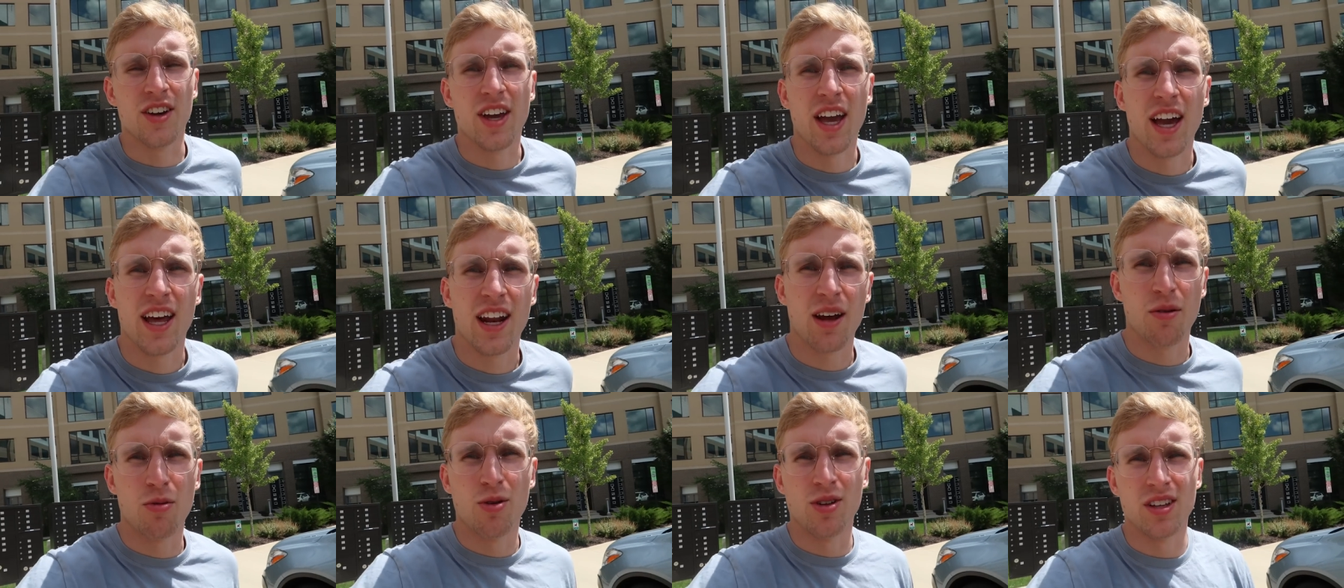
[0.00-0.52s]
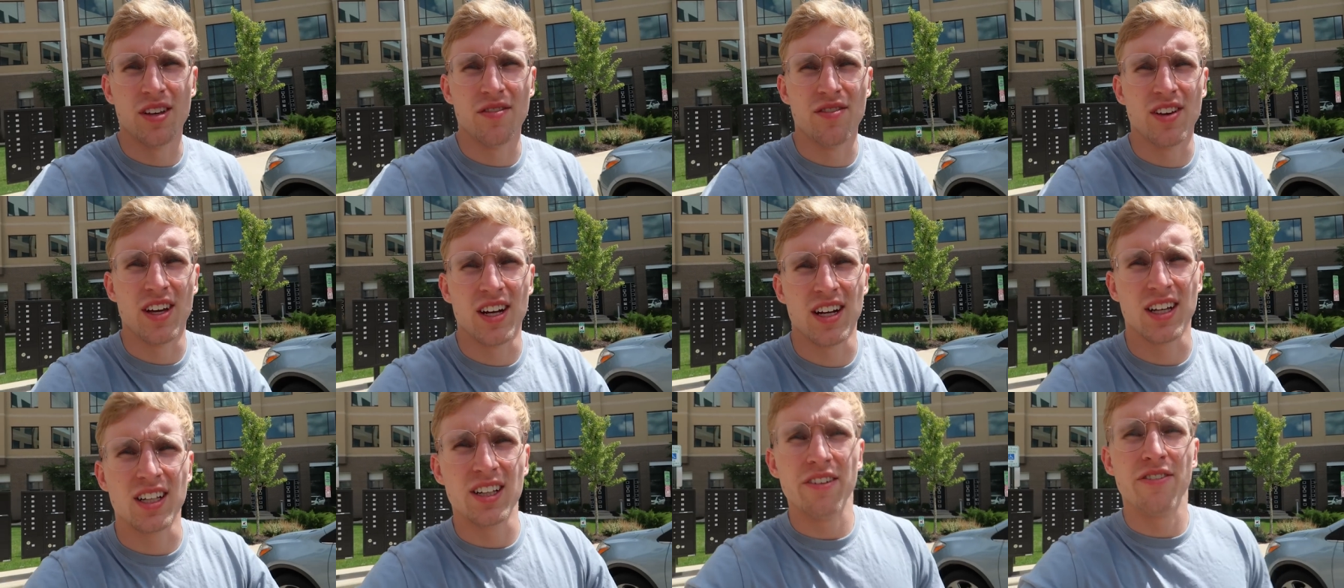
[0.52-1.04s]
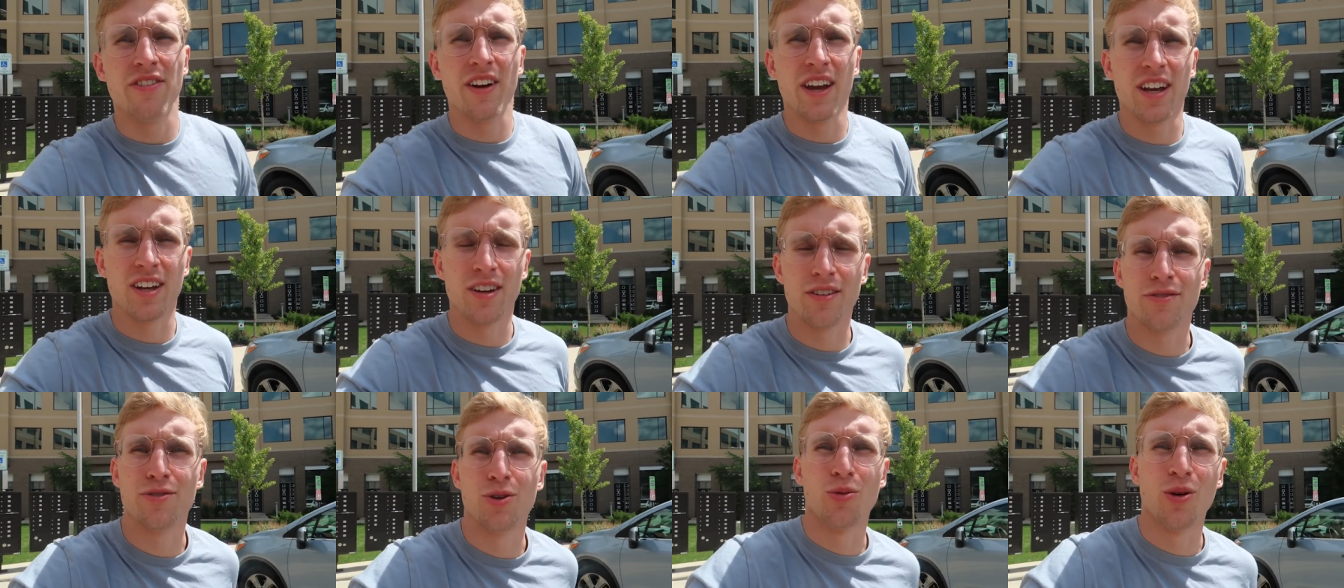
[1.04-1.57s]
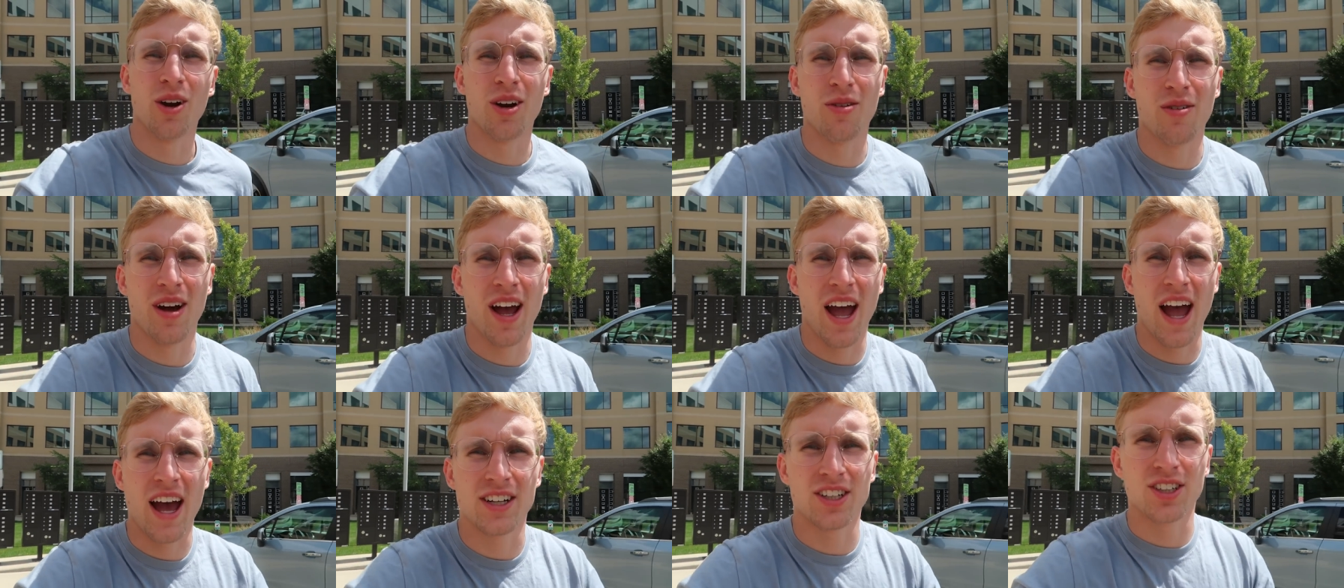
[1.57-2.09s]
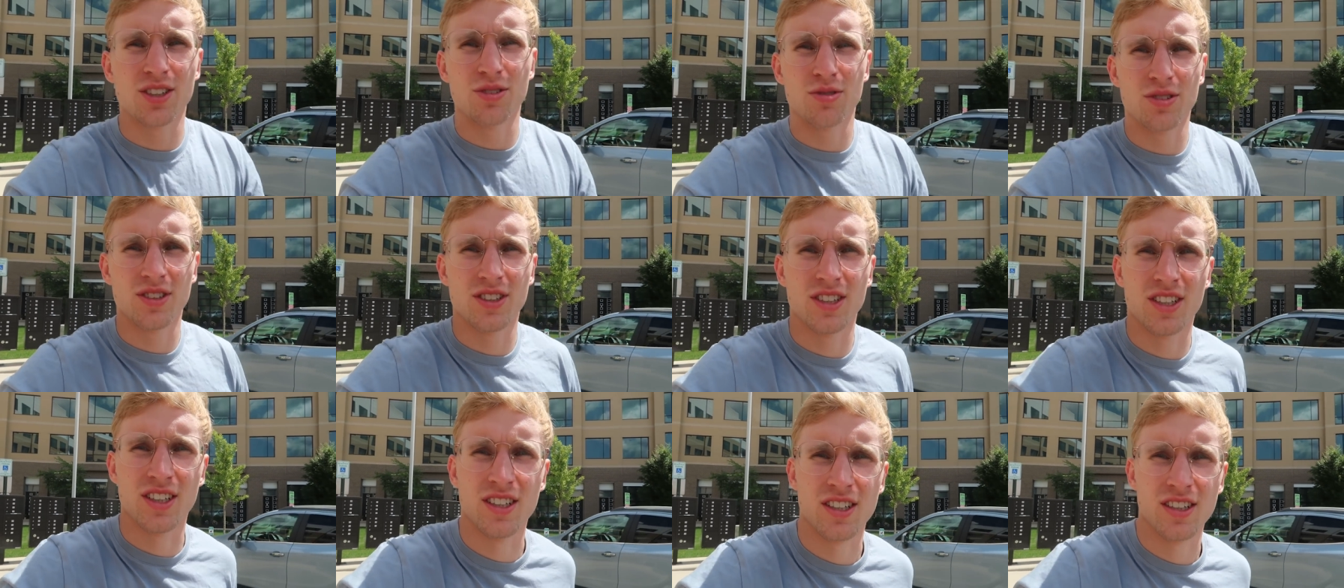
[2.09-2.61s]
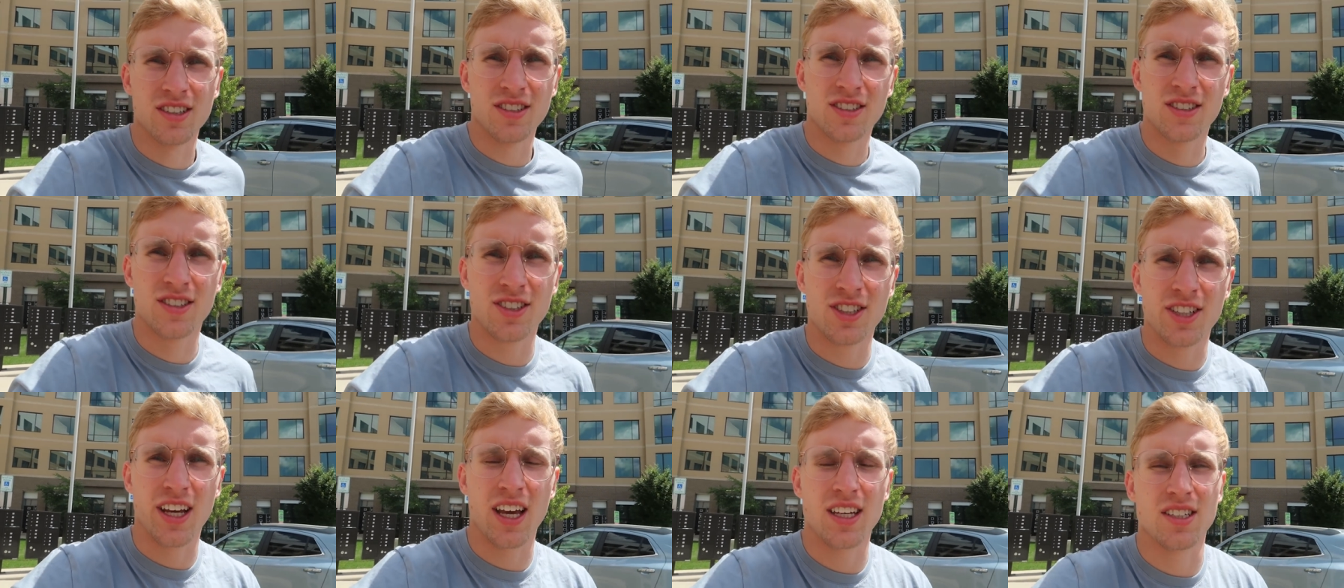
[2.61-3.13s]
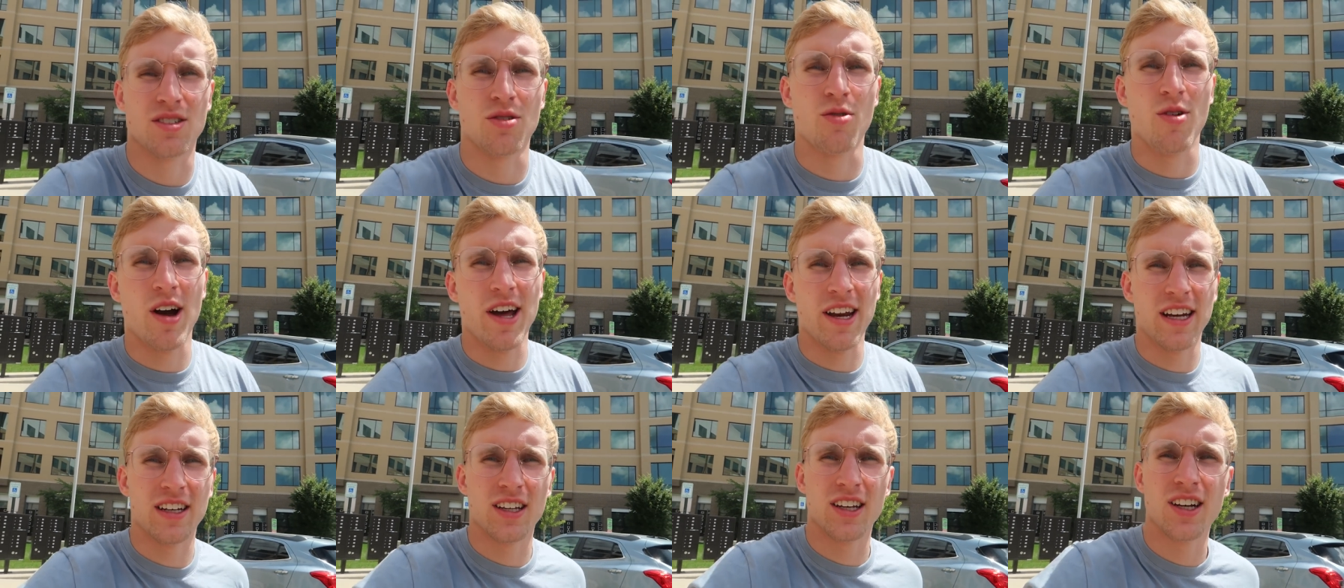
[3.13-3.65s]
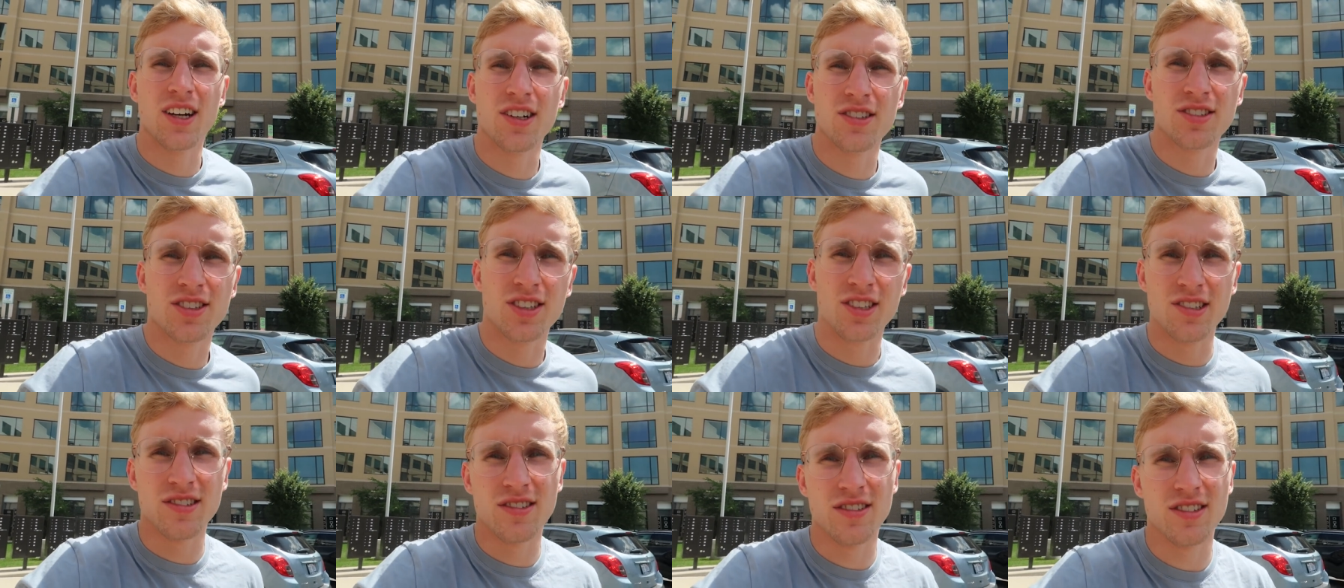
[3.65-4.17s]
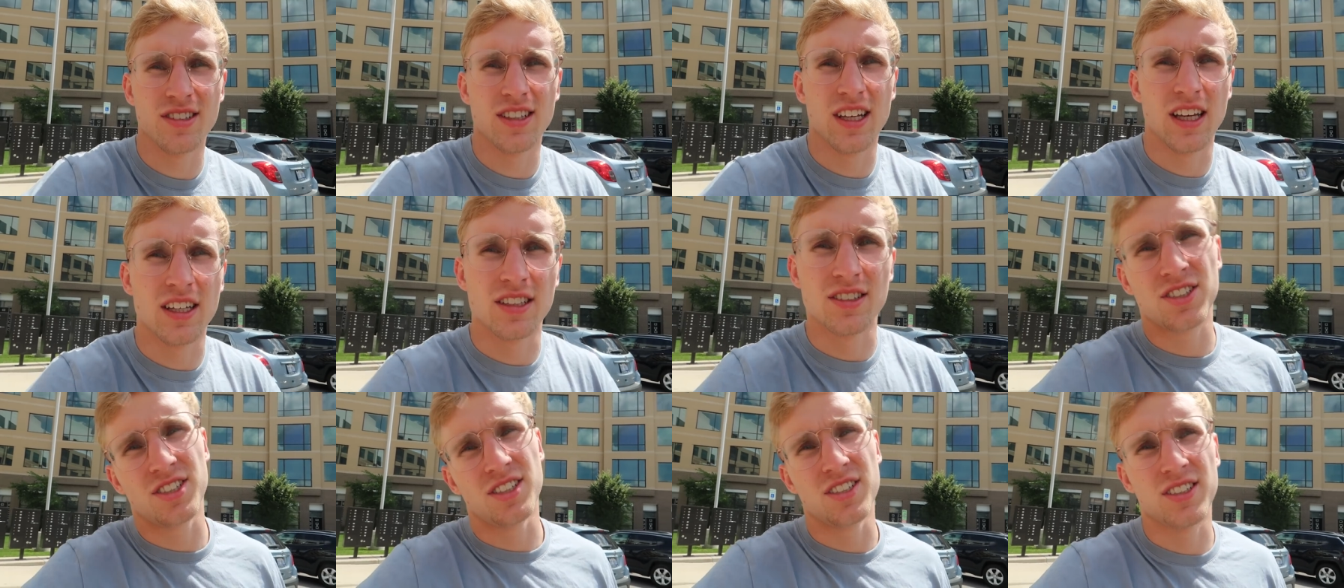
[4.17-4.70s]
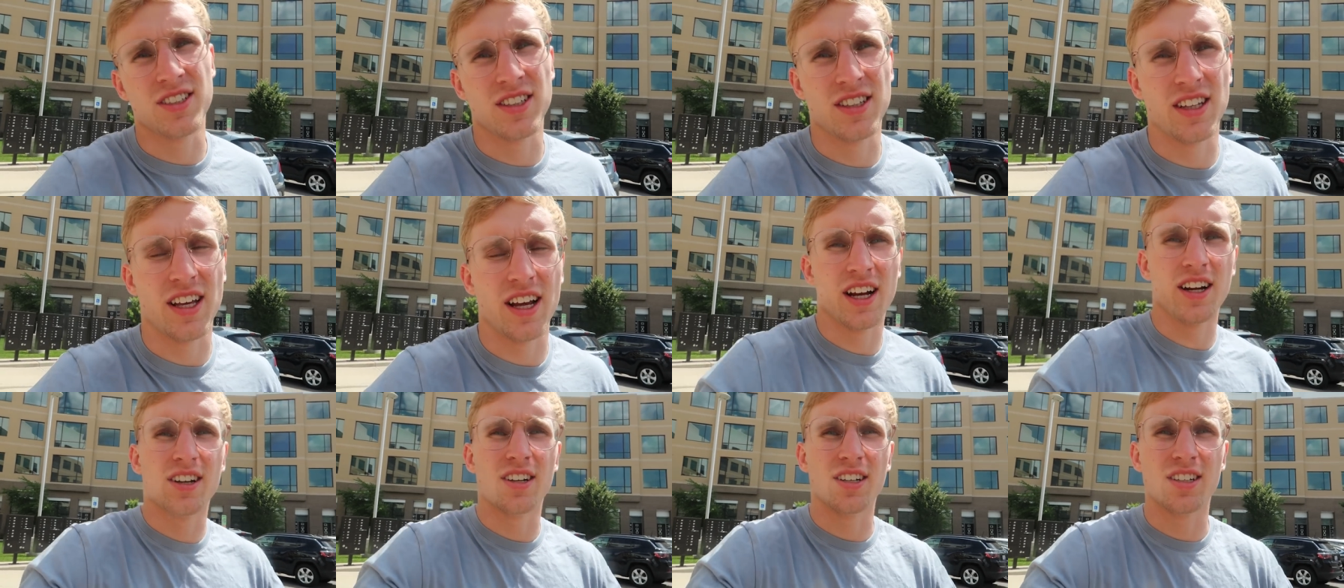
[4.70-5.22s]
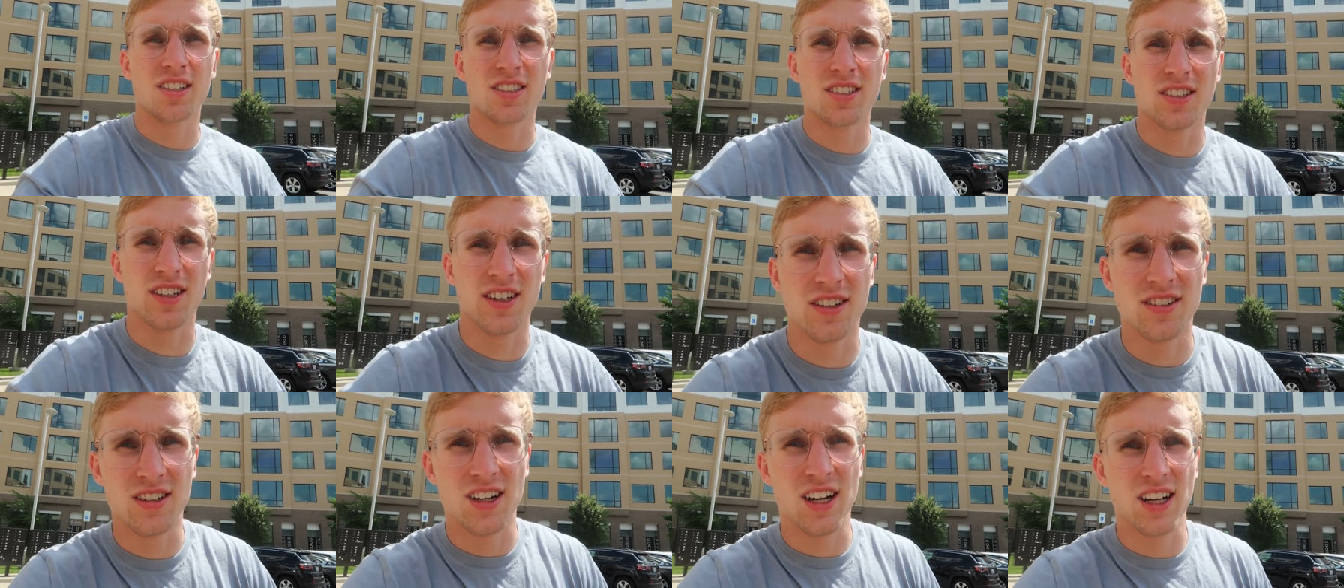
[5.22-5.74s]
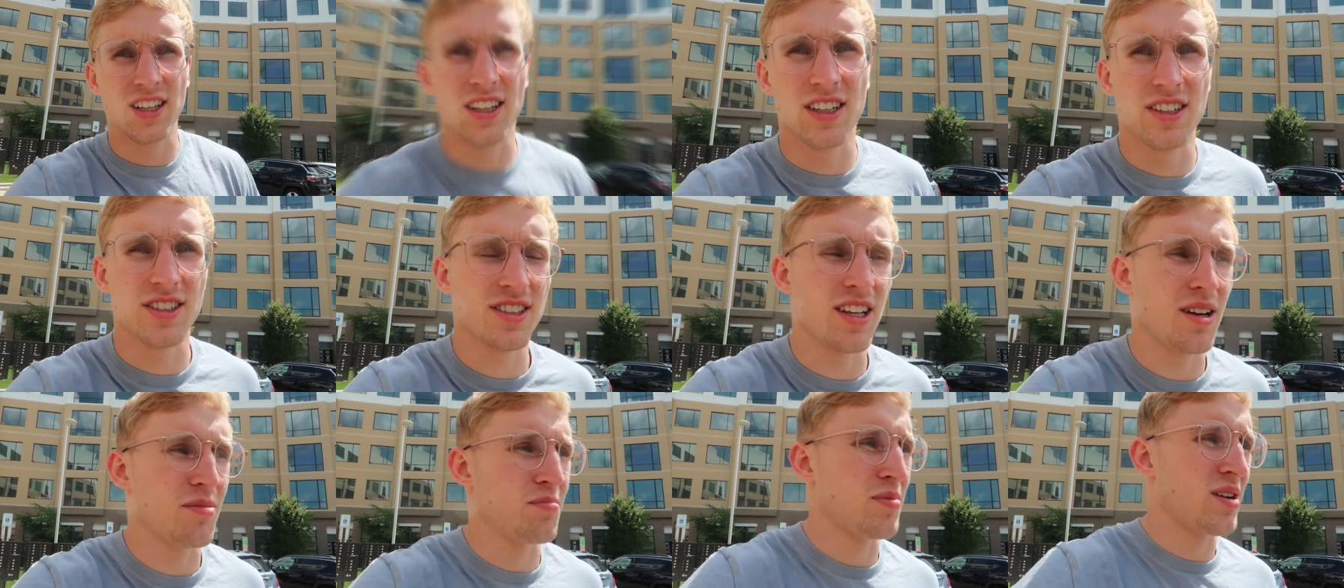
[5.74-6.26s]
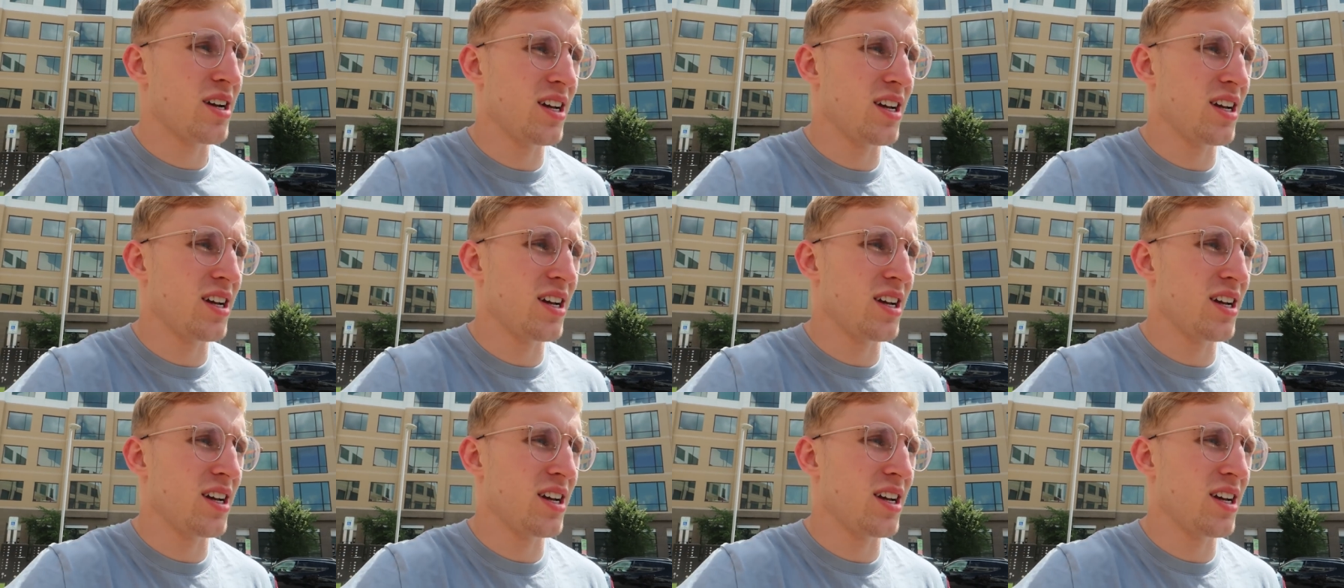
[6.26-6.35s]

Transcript: Oh yeah, and I won't leave you on a cliffhanger. If you're wondering why Ashley was here, she has a wedding to go to, and she's in the area, so I let her stop